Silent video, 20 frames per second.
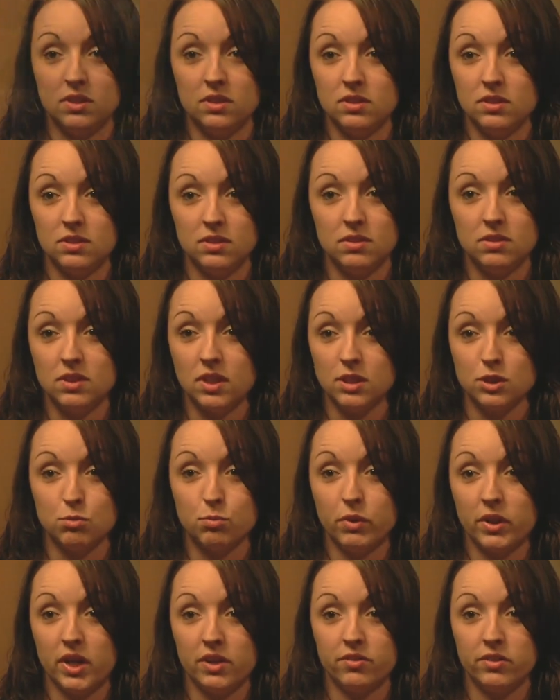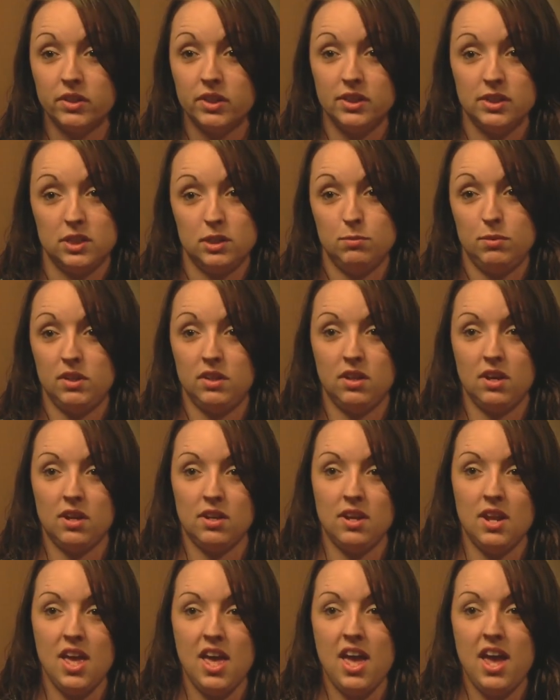in and does whatever needs to be
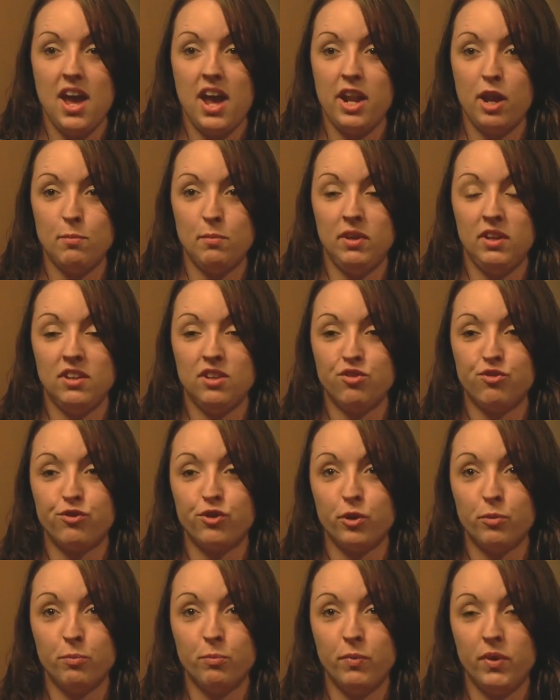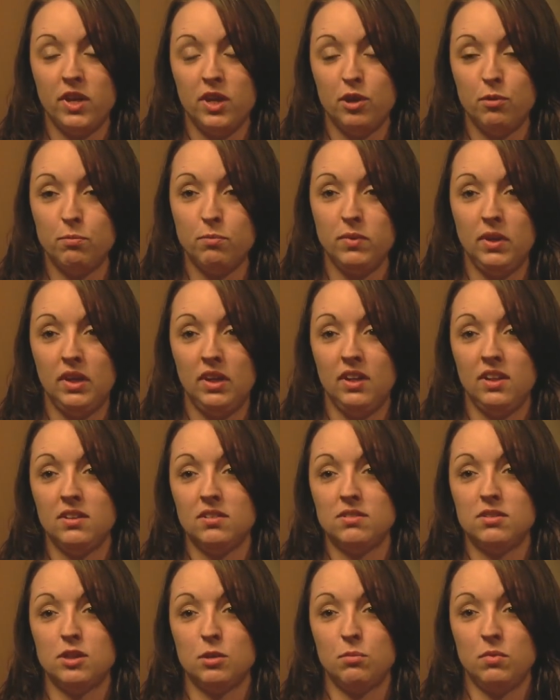done. And I mean, from him
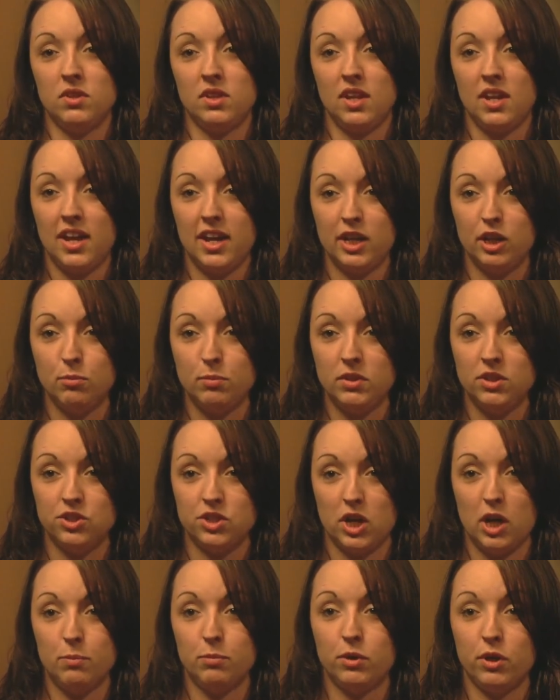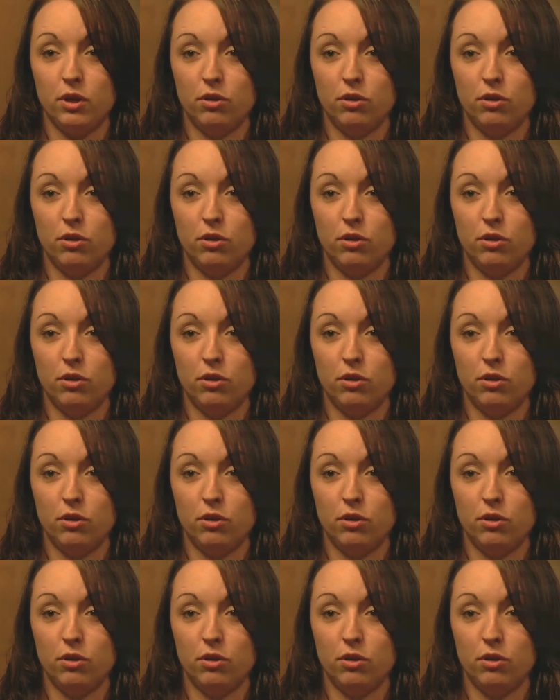being someone that had to be job